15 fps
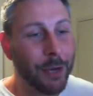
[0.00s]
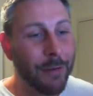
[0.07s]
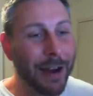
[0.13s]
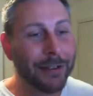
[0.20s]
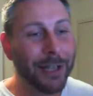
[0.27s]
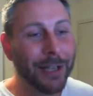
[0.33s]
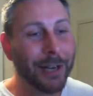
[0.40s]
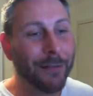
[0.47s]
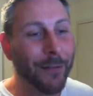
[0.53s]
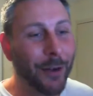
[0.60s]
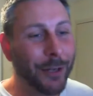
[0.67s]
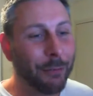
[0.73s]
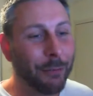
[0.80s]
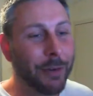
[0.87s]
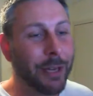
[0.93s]
actually going to
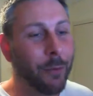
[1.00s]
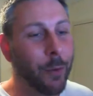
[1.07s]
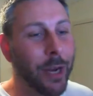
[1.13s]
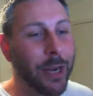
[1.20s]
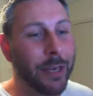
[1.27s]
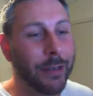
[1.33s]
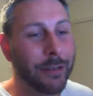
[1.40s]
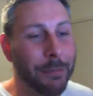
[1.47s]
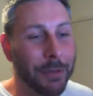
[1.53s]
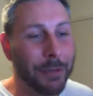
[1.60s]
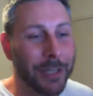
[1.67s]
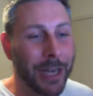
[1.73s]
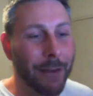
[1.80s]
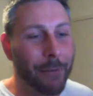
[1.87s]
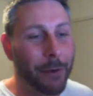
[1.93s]
find this really weird, because he was
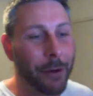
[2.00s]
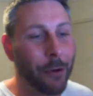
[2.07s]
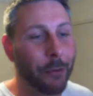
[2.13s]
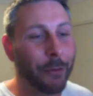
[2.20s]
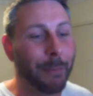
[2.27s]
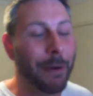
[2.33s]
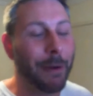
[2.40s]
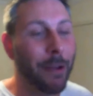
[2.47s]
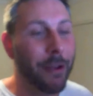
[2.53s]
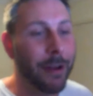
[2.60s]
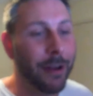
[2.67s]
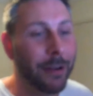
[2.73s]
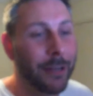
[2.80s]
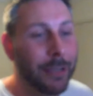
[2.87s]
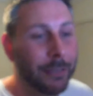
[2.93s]
never an
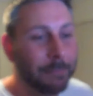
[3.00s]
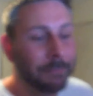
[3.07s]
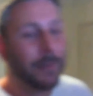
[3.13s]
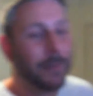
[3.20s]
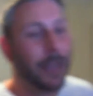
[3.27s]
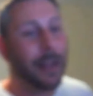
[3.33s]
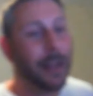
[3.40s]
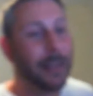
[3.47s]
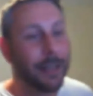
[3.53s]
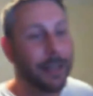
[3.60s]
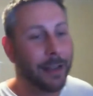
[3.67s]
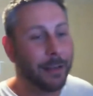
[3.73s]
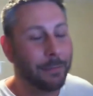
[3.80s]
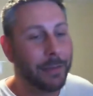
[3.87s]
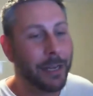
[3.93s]
entrepreneur, and that's
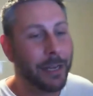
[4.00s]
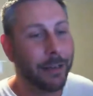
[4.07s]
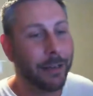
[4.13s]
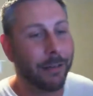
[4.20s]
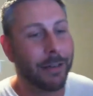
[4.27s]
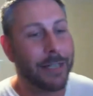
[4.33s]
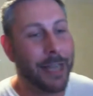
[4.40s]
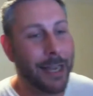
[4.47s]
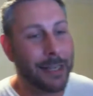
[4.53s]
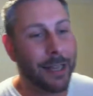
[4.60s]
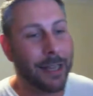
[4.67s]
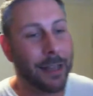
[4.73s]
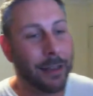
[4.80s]
Nikola Tesla.